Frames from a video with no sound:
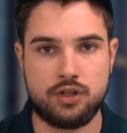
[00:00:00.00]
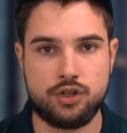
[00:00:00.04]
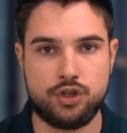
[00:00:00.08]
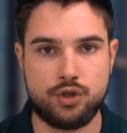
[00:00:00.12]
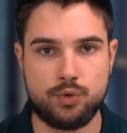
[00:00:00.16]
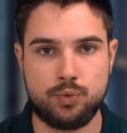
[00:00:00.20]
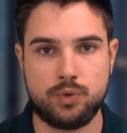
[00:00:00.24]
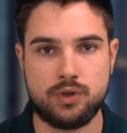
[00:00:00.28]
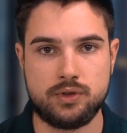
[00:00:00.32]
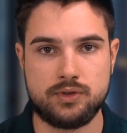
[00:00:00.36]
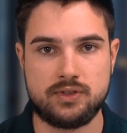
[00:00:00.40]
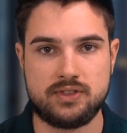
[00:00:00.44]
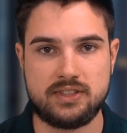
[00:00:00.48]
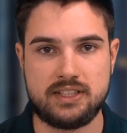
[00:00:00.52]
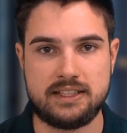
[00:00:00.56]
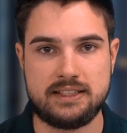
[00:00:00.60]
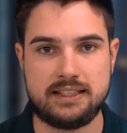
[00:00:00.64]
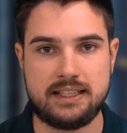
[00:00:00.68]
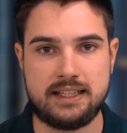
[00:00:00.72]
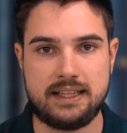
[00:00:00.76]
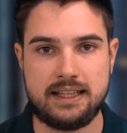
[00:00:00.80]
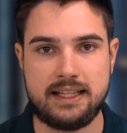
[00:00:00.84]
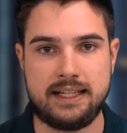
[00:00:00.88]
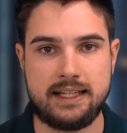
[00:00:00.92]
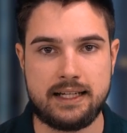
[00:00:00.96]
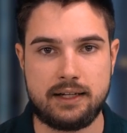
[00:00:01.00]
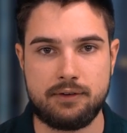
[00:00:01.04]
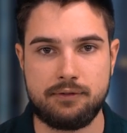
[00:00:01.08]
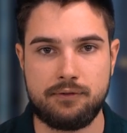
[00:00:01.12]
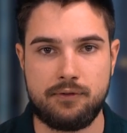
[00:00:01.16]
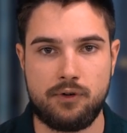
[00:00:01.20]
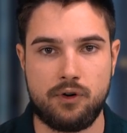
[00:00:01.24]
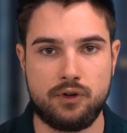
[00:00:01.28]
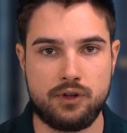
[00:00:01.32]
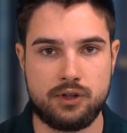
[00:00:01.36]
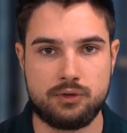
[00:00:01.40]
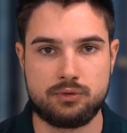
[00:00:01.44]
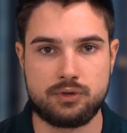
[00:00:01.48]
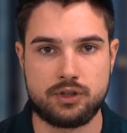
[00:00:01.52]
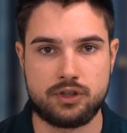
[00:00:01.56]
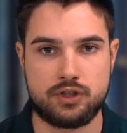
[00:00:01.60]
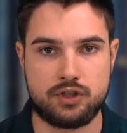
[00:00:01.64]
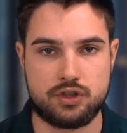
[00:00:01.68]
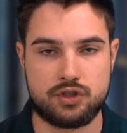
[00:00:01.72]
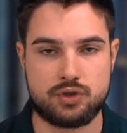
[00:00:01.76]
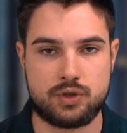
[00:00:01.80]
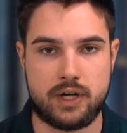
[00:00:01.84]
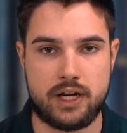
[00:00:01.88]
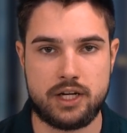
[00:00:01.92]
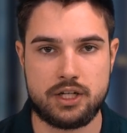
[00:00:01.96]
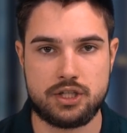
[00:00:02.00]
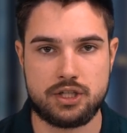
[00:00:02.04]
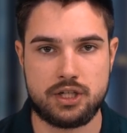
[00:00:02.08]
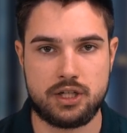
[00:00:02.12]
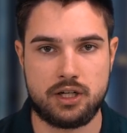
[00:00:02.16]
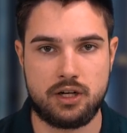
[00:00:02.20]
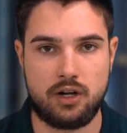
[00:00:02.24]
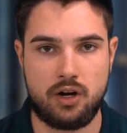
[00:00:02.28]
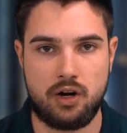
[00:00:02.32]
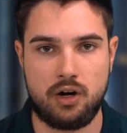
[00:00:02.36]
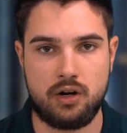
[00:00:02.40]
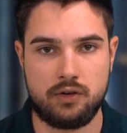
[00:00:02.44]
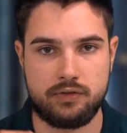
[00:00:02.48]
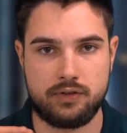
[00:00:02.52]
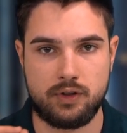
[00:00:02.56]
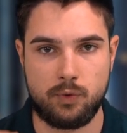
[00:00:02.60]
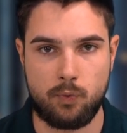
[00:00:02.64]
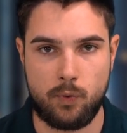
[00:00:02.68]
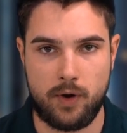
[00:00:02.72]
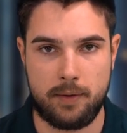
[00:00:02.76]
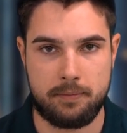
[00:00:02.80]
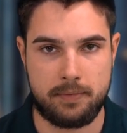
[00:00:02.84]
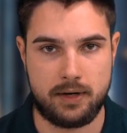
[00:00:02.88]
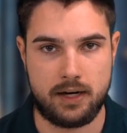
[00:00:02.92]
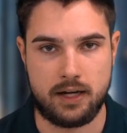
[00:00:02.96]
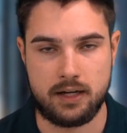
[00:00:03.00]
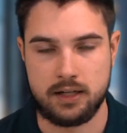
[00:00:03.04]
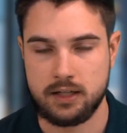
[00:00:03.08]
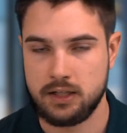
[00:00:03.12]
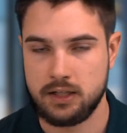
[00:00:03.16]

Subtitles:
you will see the link for the registration of the webinar.